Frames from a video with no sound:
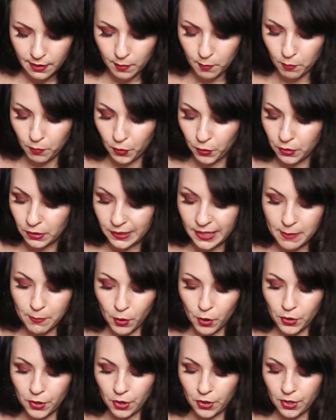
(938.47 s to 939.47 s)
brutally
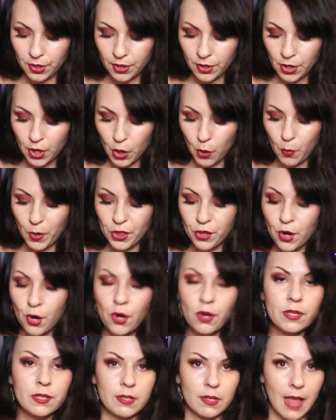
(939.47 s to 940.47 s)
murdered, with
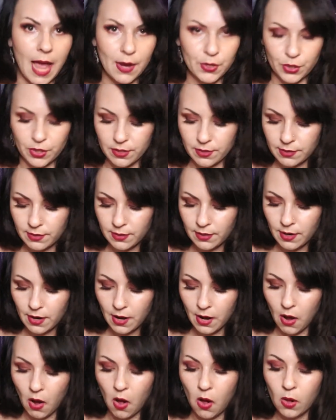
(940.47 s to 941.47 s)
hook slashes
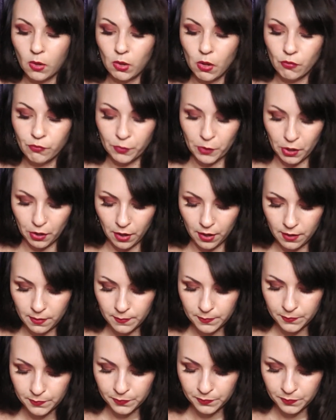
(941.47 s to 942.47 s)
all over her,
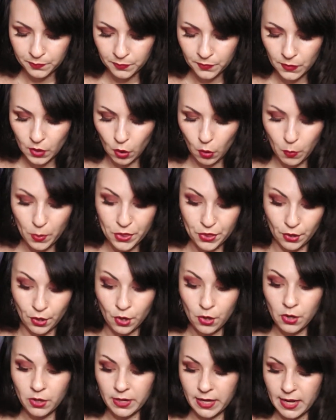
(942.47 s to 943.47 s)
or with the
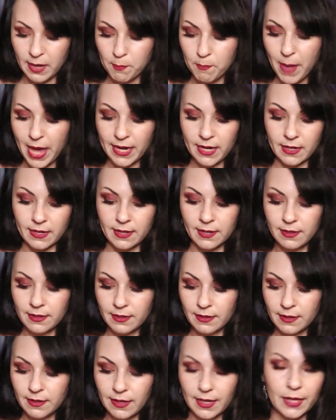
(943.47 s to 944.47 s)
hook embedded
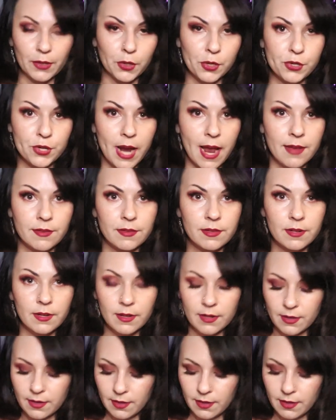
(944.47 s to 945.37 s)
in her chest.